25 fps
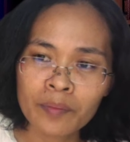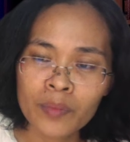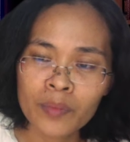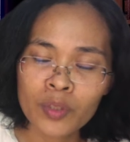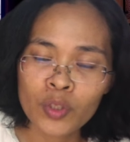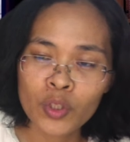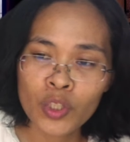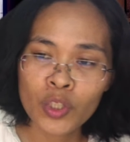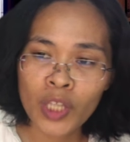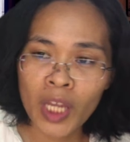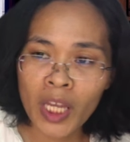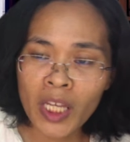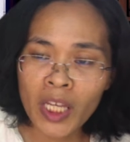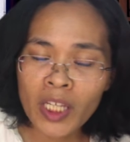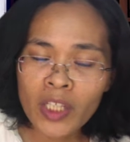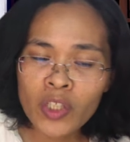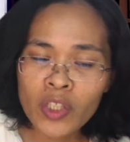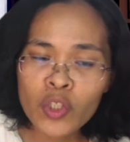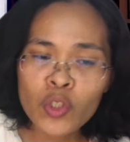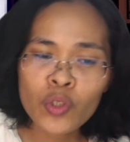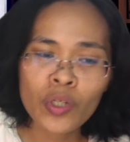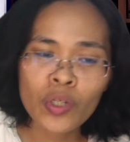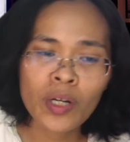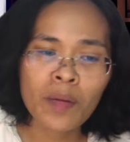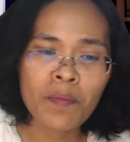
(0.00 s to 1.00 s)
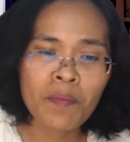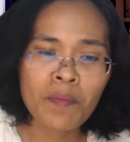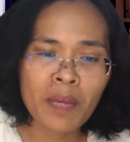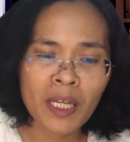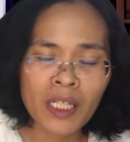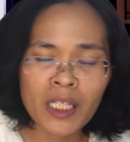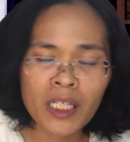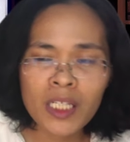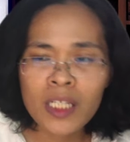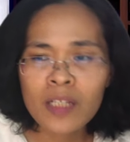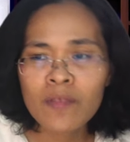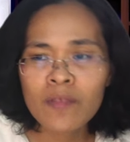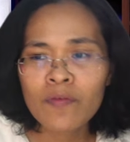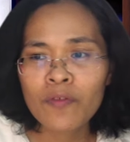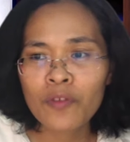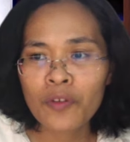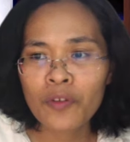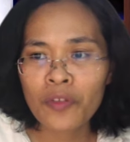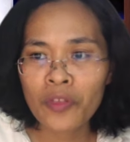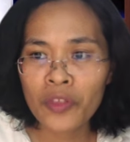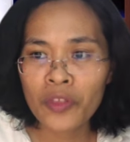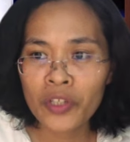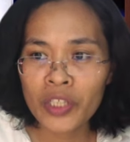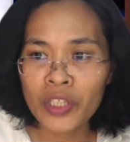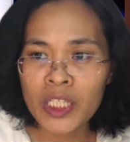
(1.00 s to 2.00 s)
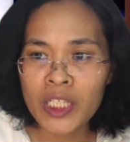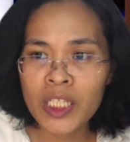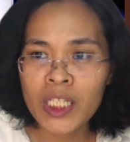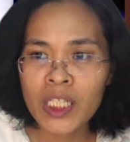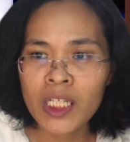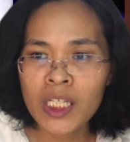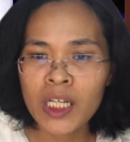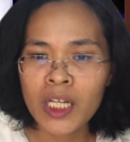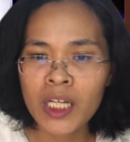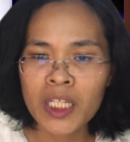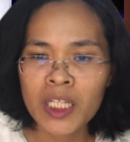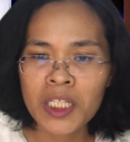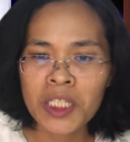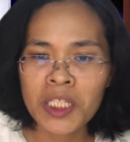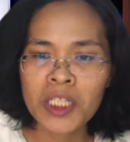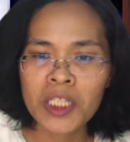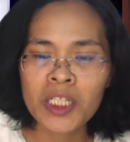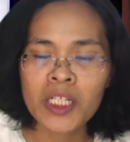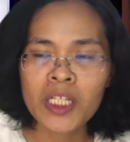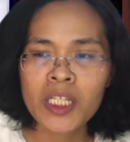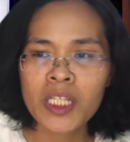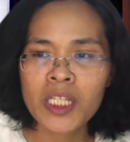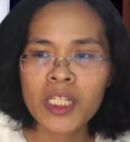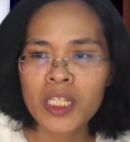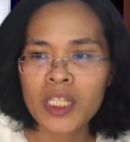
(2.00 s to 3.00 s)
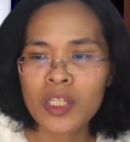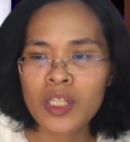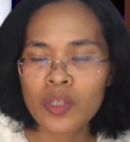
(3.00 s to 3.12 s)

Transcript: changed or amended for 39 years since.